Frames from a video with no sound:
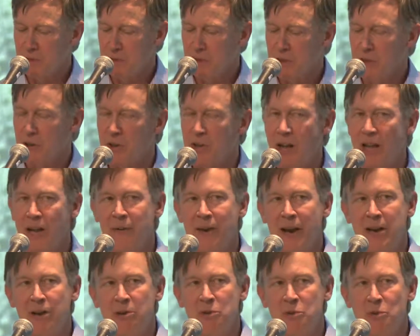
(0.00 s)
you know,
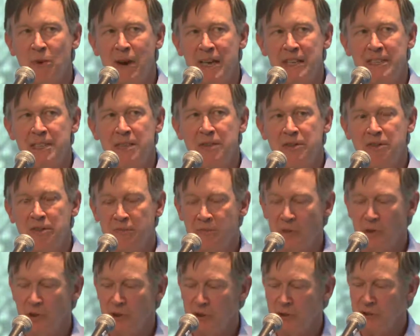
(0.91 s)
Colorado is ranked either
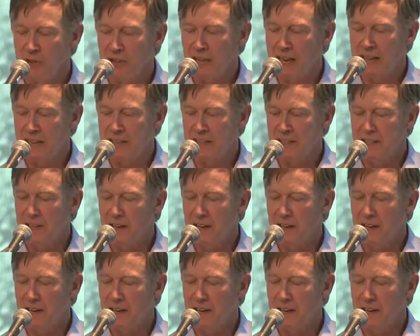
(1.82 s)
first or second